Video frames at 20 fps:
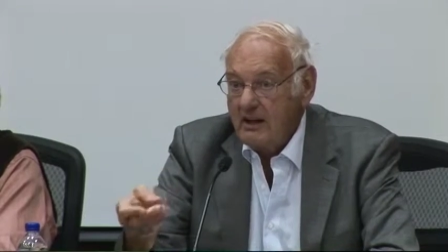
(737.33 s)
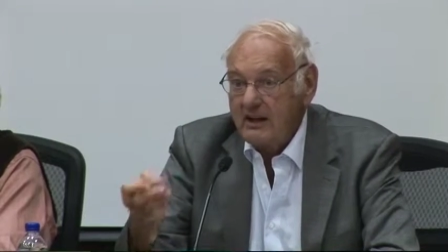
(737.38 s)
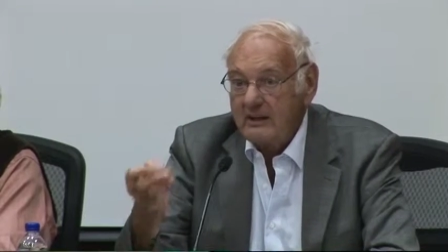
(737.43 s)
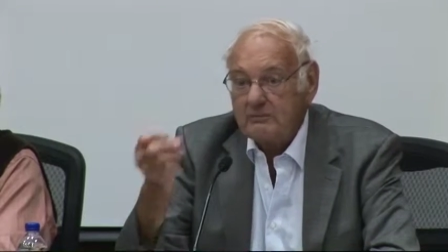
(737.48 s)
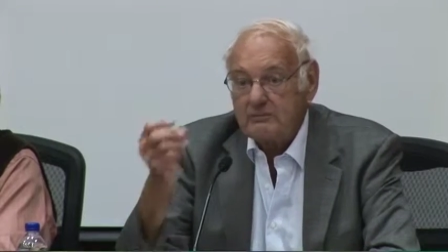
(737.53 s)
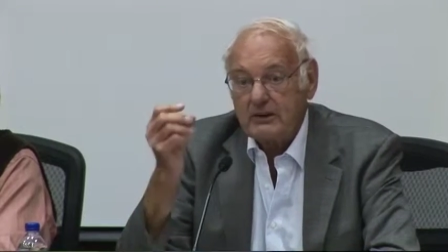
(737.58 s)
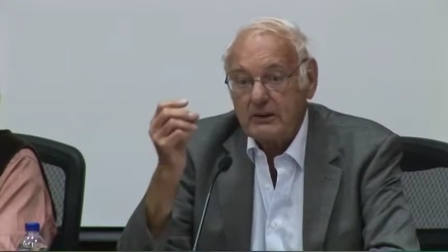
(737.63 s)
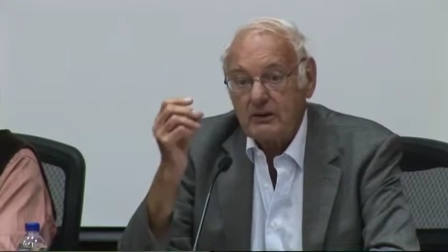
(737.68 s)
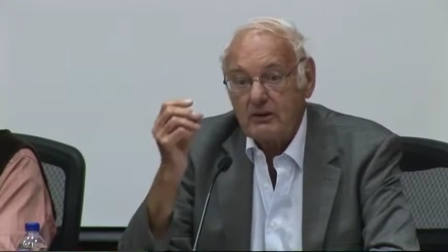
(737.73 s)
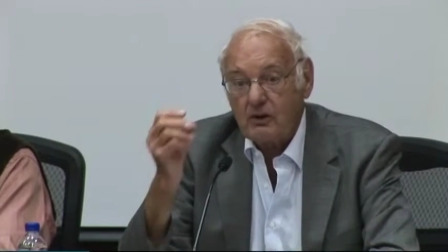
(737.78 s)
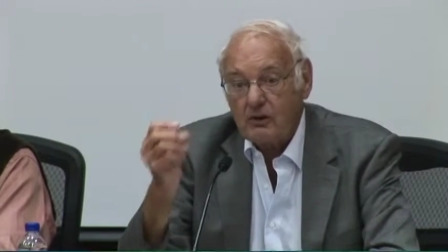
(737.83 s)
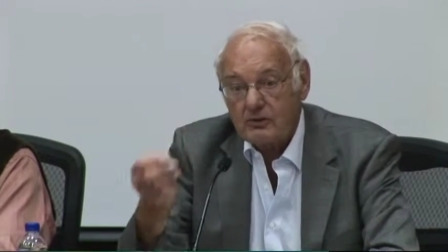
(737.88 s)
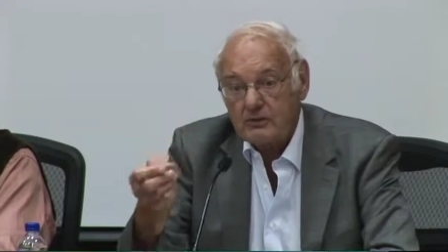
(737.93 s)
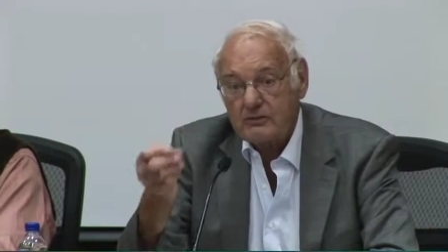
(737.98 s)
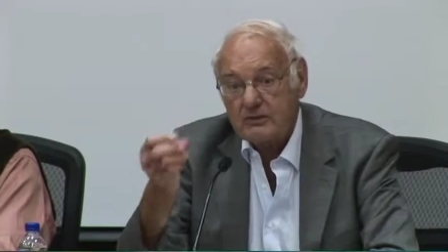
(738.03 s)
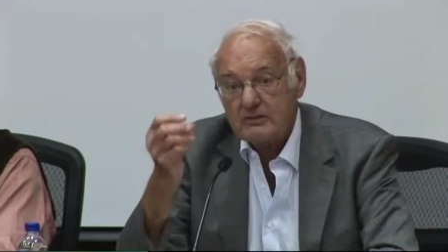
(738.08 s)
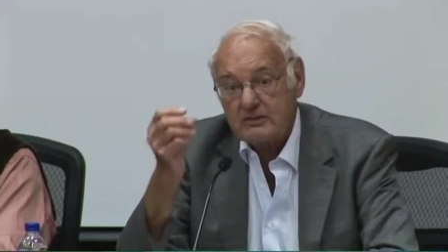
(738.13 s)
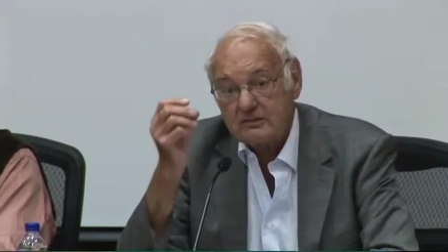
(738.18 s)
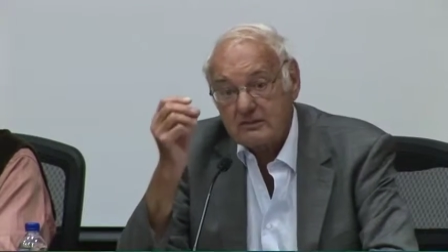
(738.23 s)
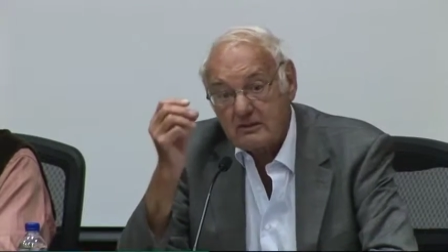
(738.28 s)
and
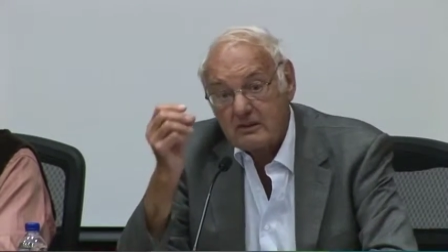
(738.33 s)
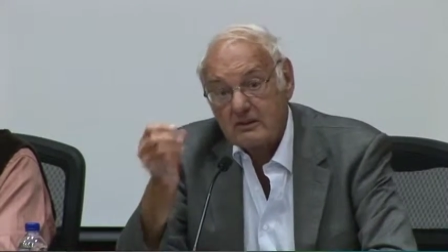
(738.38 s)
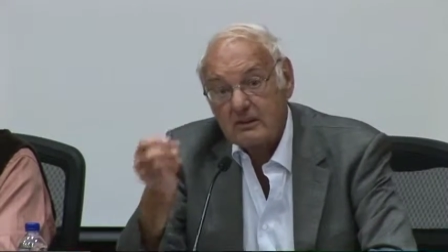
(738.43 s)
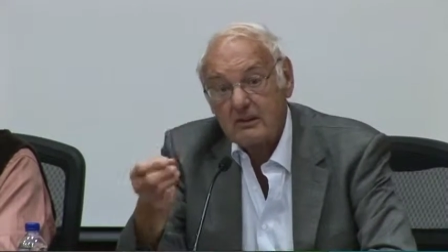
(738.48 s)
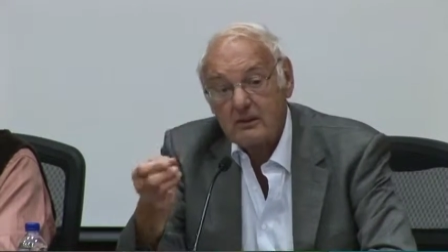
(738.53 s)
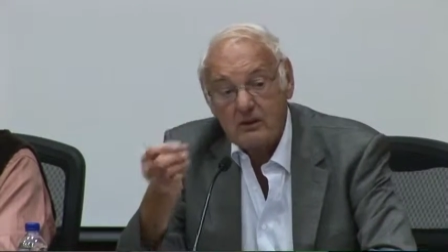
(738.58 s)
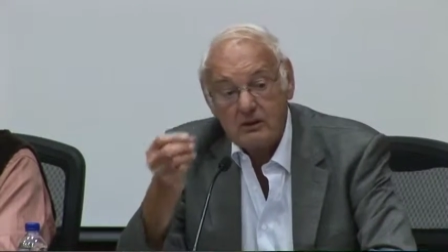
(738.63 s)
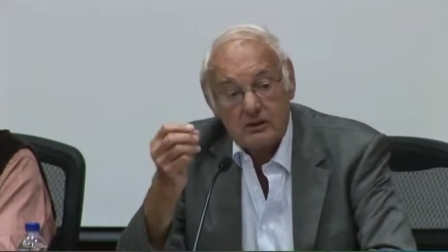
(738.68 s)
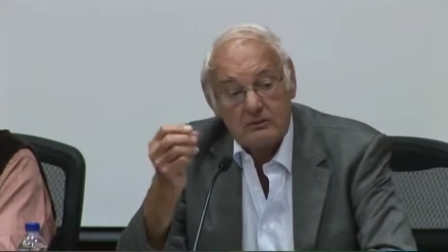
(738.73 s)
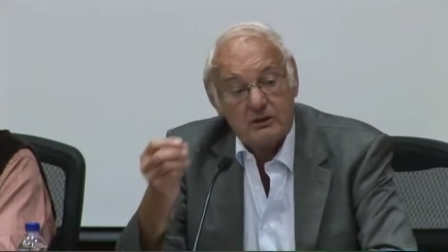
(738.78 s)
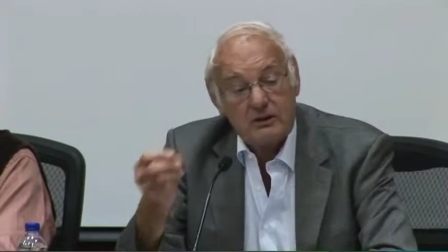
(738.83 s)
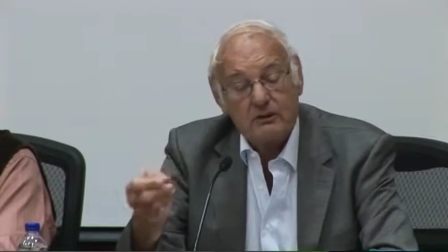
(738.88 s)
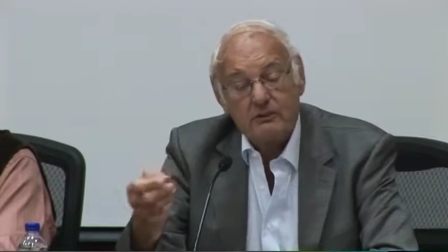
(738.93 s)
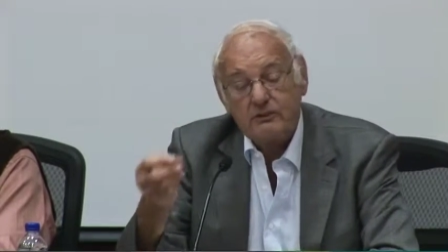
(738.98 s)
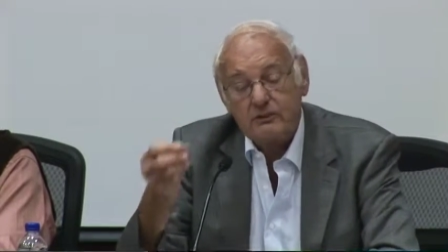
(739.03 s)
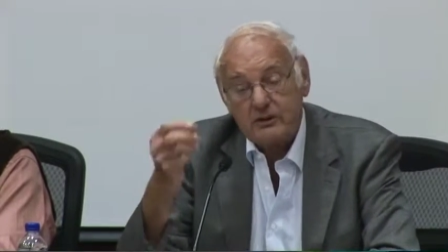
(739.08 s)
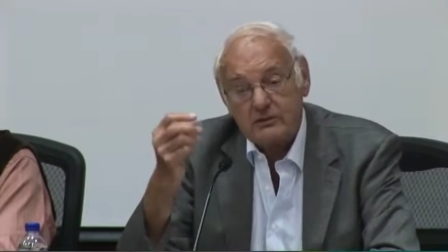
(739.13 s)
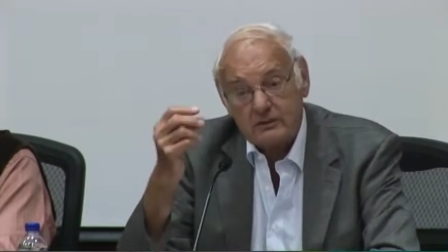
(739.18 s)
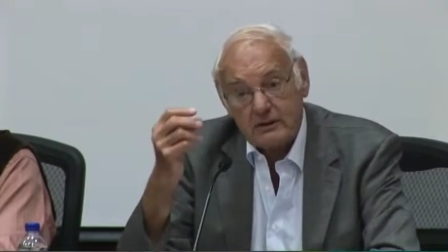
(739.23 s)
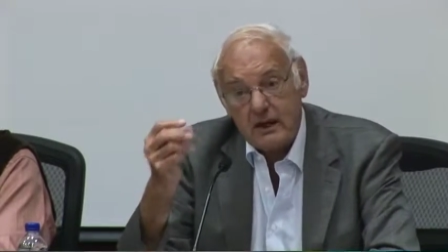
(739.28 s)
because it is an economy
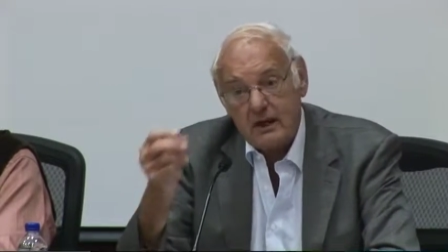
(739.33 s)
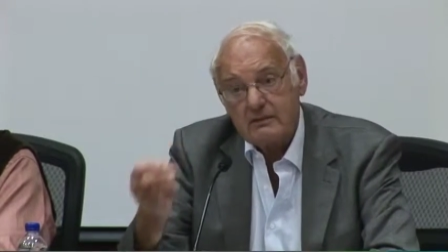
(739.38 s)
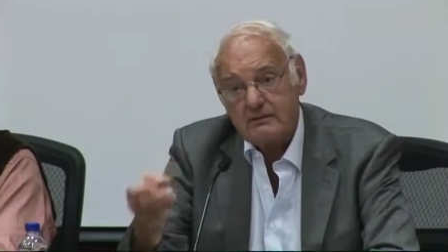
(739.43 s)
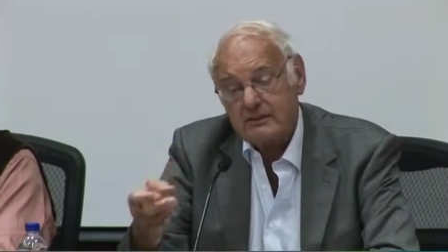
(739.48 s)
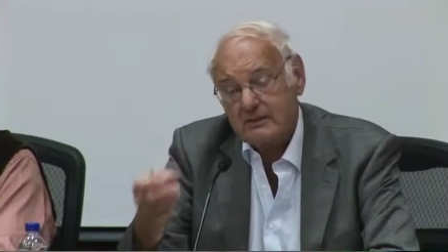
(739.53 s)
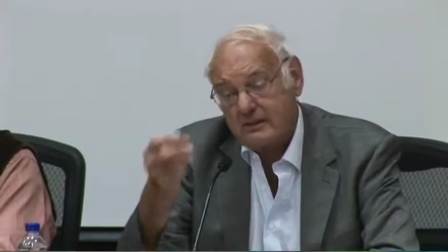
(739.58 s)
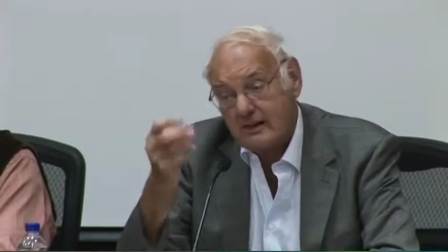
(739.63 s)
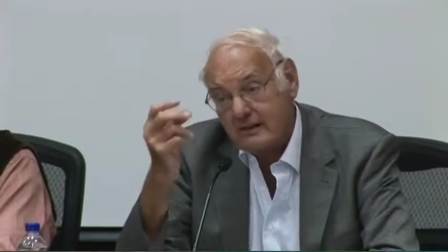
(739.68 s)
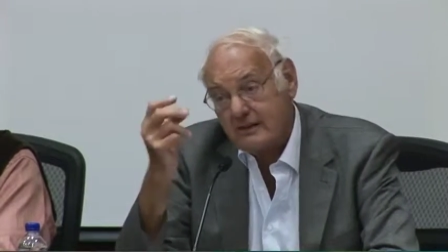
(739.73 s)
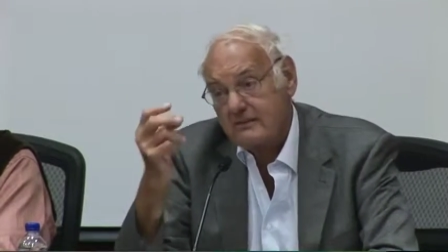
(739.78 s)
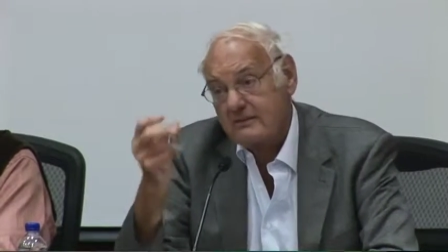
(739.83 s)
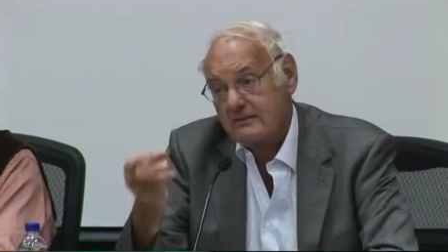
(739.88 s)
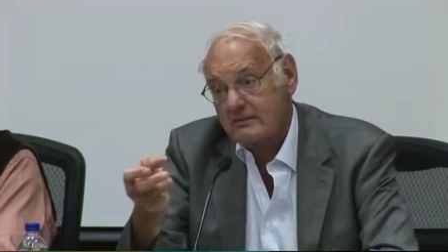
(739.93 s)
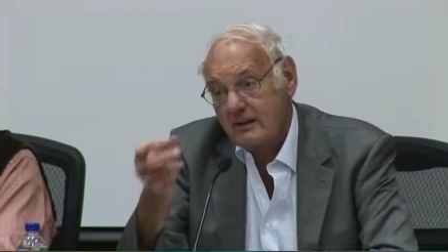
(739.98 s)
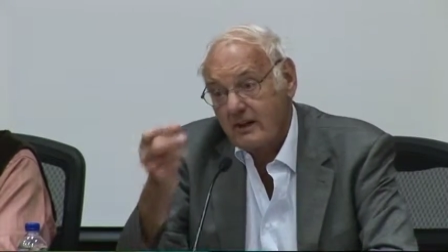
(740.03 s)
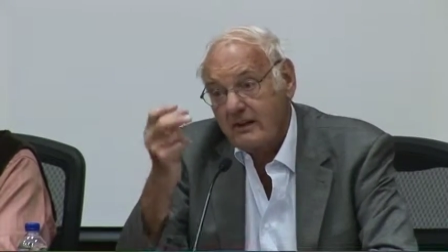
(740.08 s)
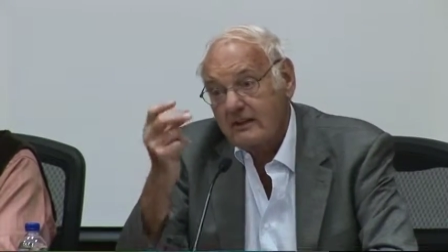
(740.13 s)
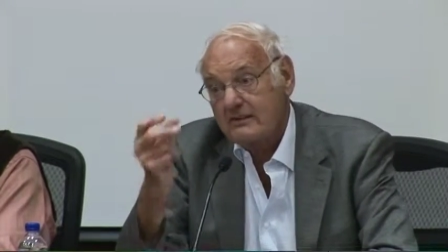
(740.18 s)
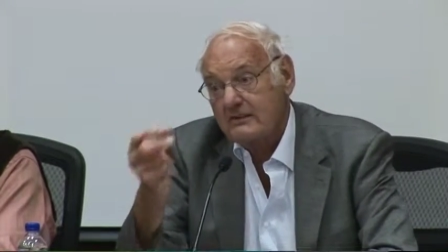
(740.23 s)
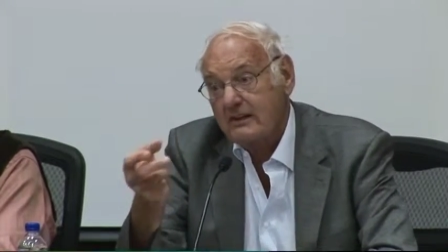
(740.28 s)
of survival, it is,